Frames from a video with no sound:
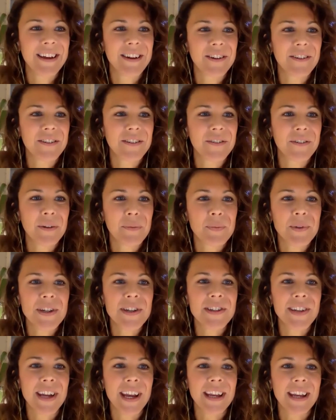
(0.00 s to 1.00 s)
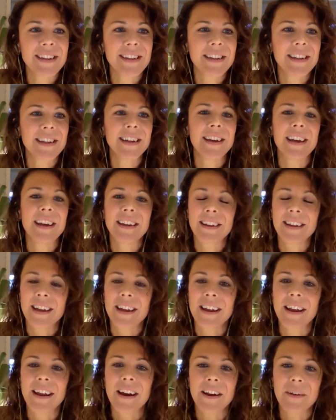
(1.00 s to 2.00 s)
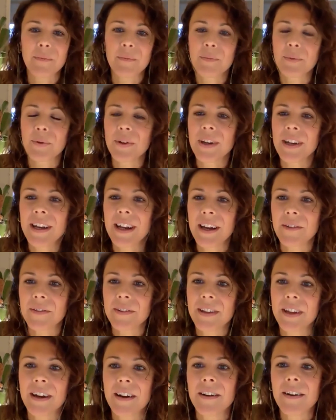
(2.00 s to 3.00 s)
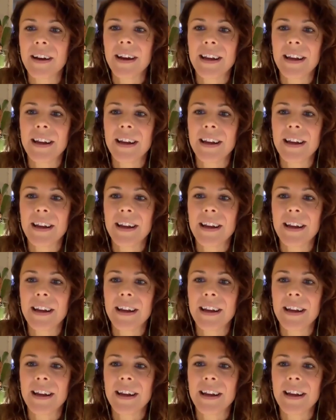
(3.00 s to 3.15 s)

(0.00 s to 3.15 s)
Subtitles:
who appreciated it, and then I put it out there.